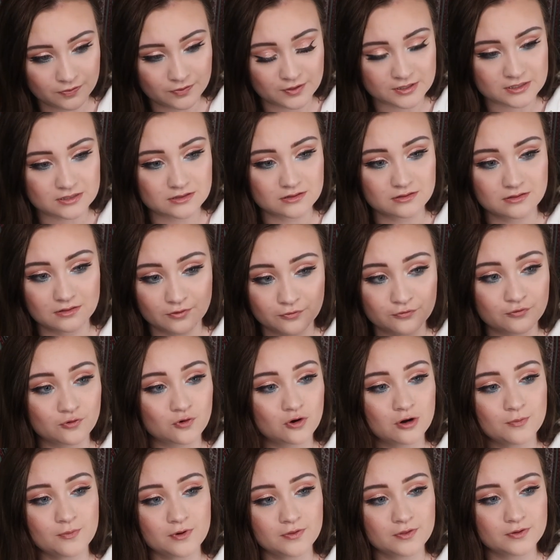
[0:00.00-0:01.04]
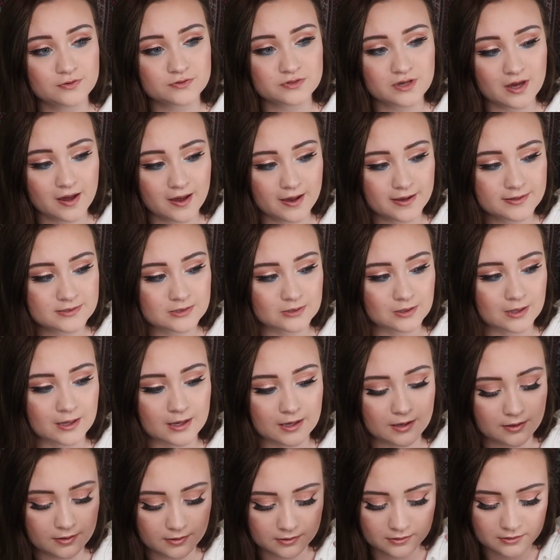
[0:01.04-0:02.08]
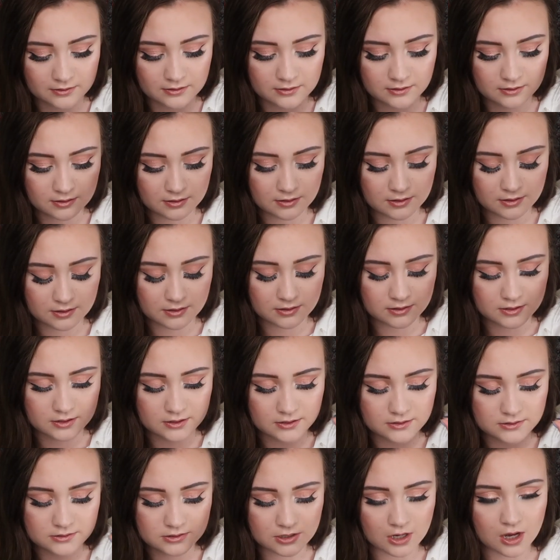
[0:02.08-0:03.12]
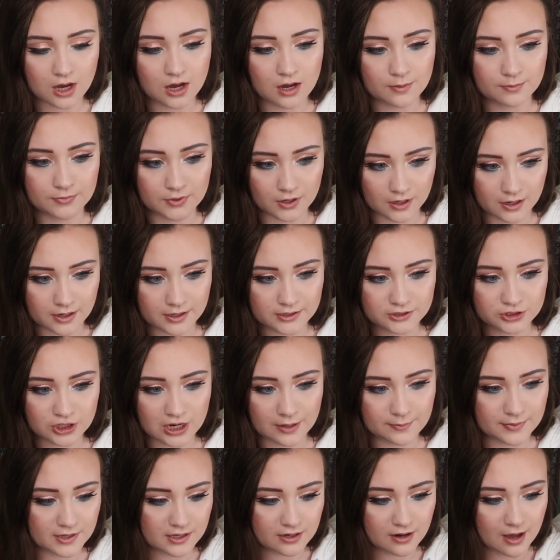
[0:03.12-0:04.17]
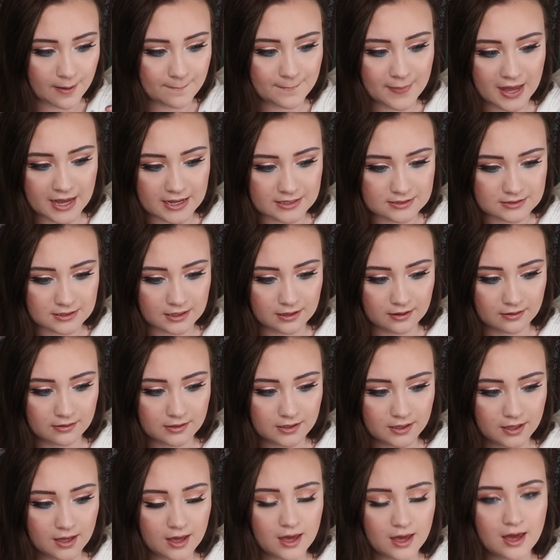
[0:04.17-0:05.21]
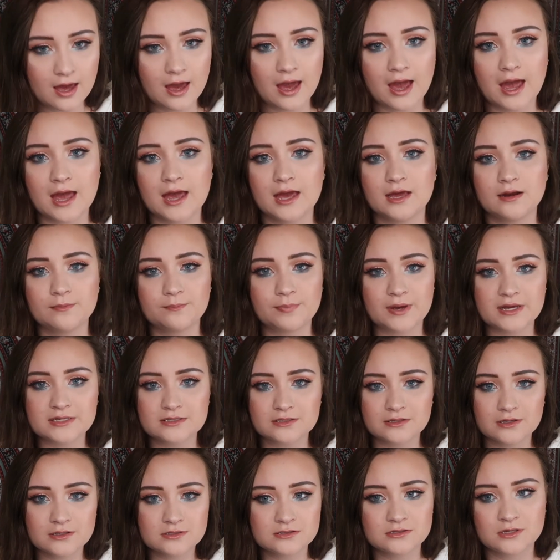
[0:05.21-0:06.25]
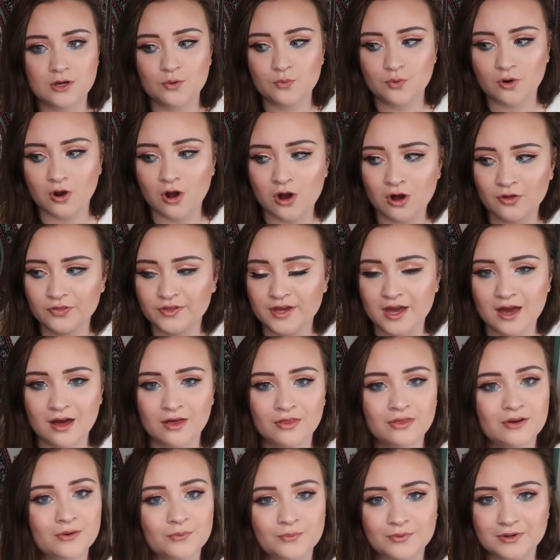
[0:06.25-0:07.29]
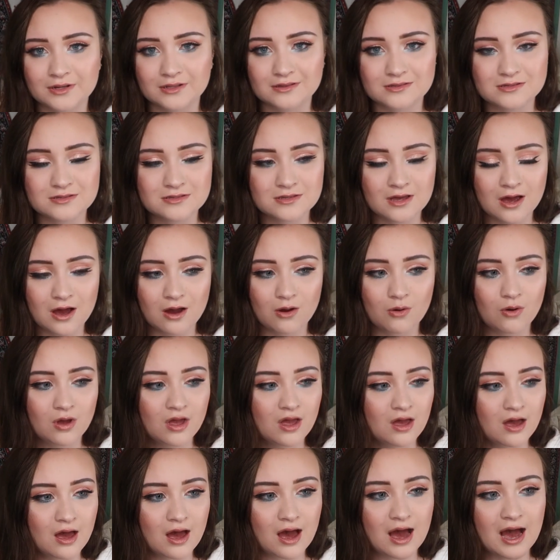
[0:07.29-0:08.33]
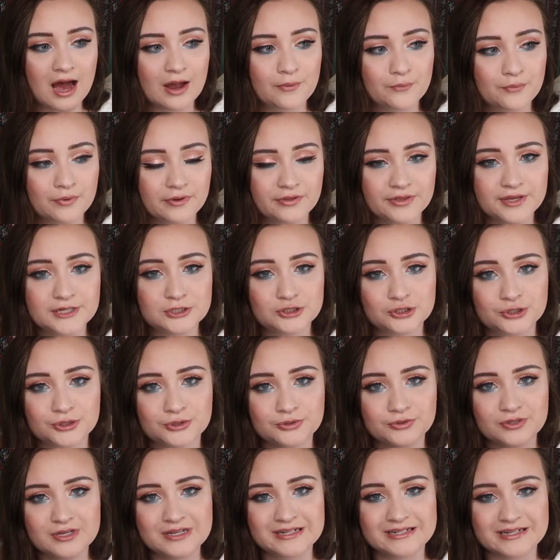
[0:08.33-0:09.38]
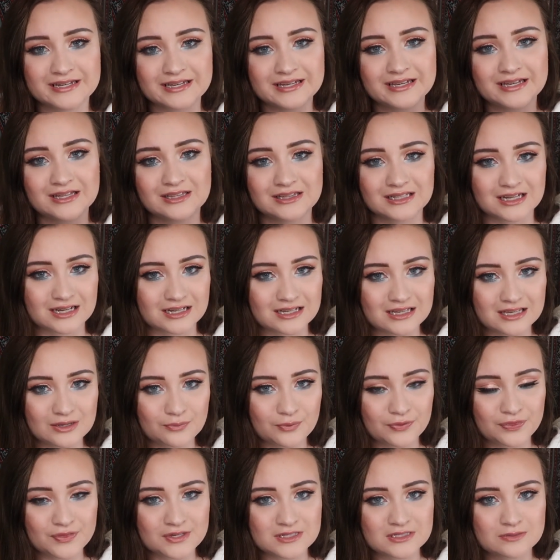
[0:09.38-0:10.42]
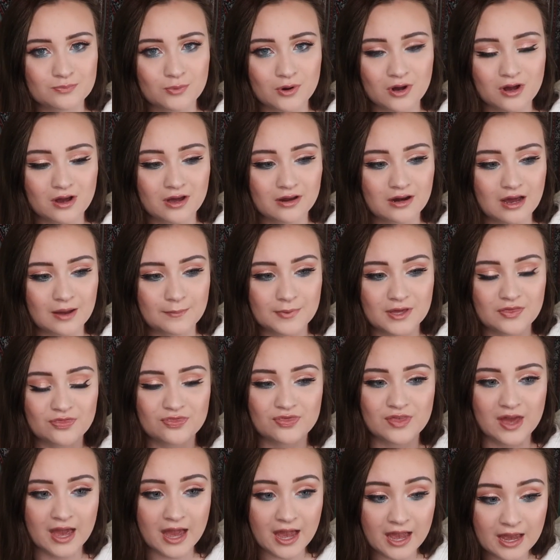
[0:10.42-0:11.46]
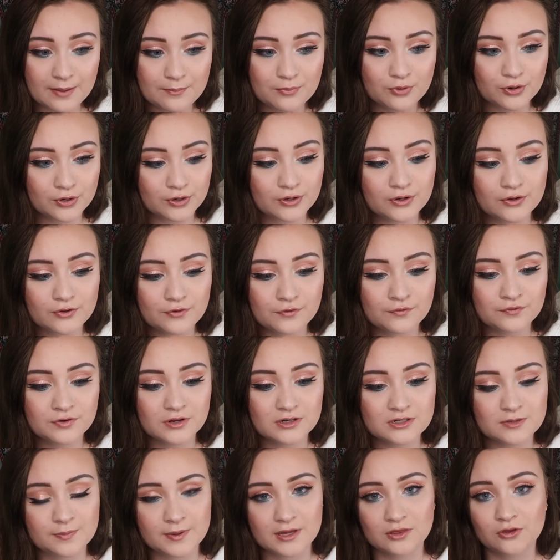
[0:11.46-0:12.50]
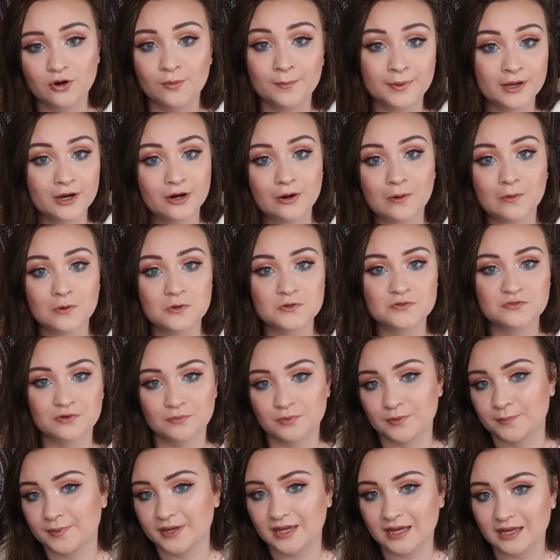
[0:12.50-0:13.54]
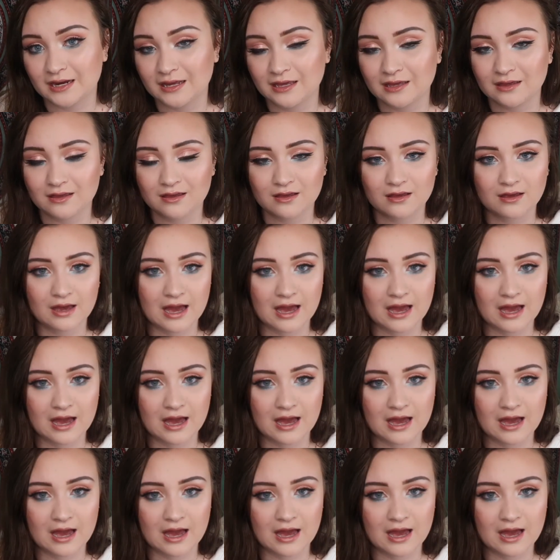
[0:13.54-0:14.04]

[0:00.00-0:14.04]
The form on those guys are top notch. I mean, amazing. And basically so were all the other ones. So I really truly did get lucky with this spawn. I mean, they proved to be little miracles from the beginning.